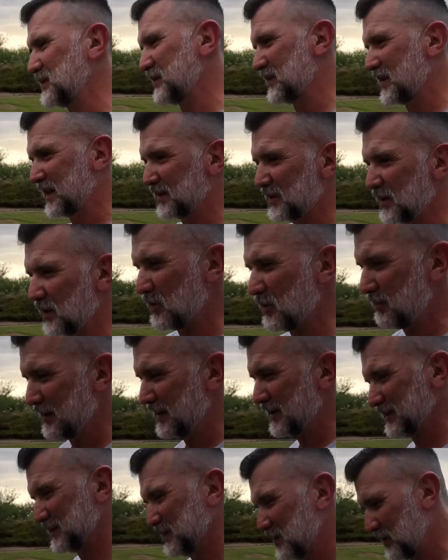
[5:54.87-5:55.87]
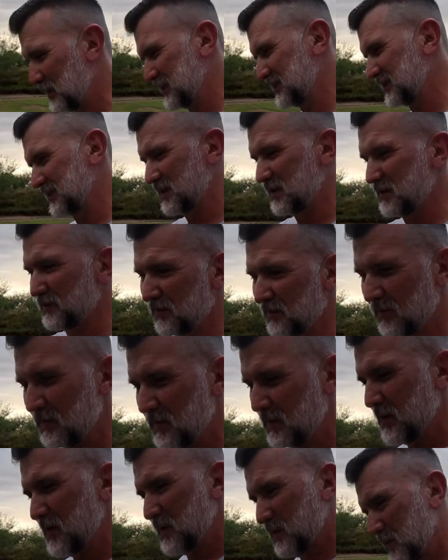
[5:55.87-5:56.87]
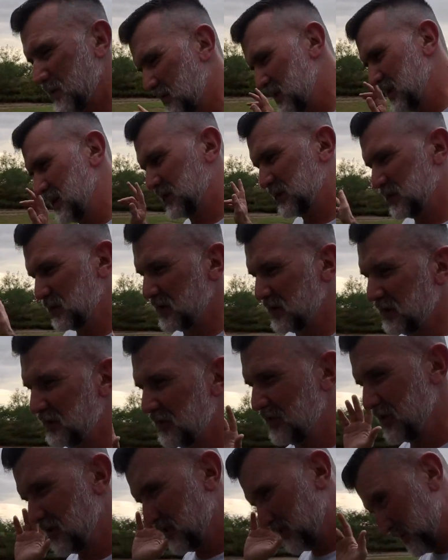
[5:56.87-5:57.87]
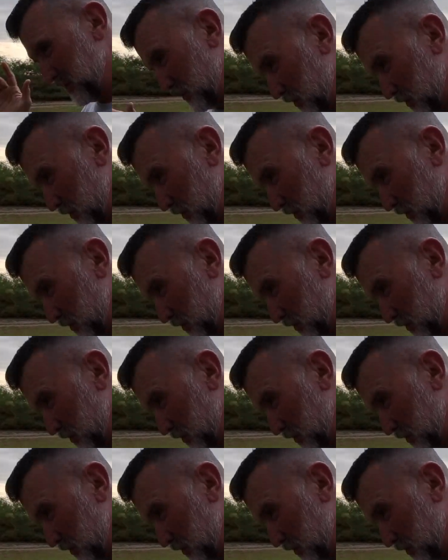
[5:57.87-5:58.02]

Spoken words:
We've got the whole place to ourselves. We got a 200 yard, a